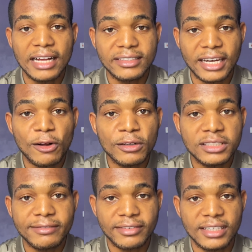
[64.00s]
they're all
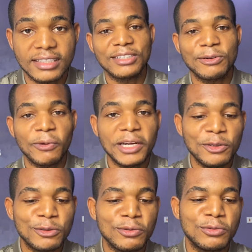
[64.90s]
different. When
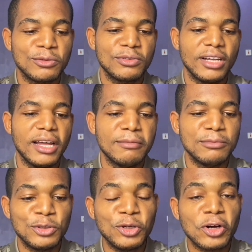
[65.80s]
you
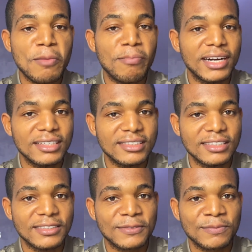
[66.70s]
do your
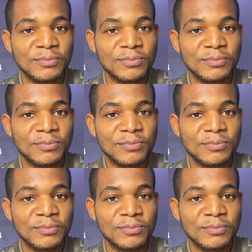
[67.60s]
comparison,